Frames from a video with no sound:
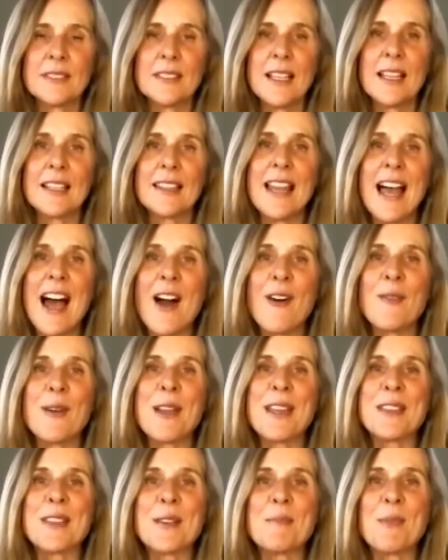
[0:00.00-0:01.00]

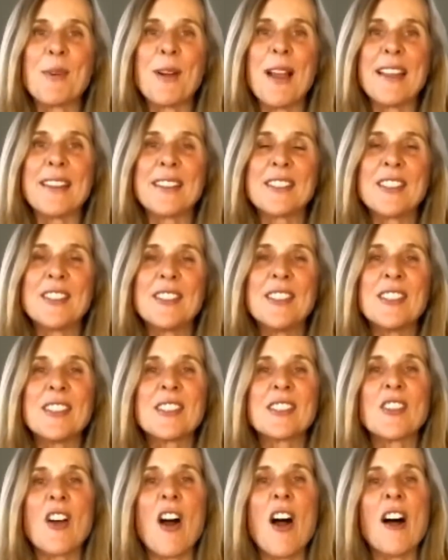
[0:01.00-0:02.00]
Allowing the breath to
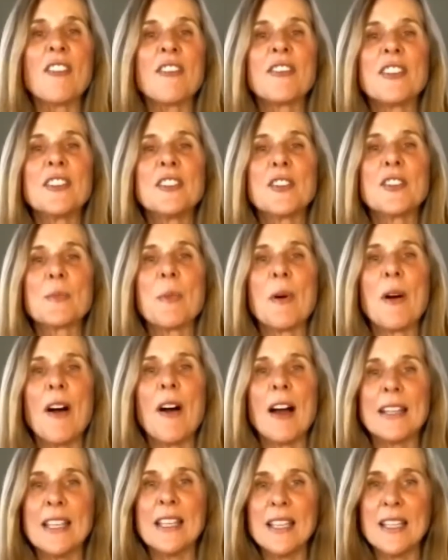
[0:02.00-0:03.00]
just soften your
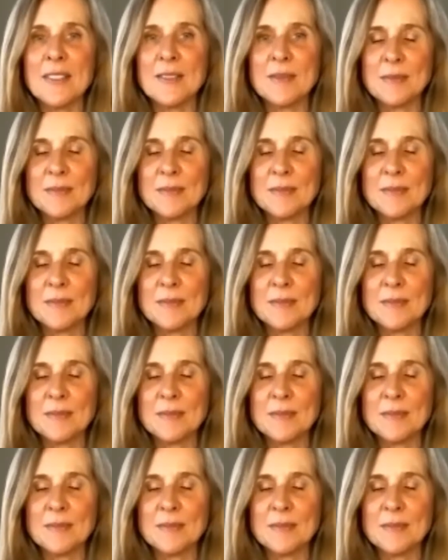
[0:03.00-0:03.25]
body.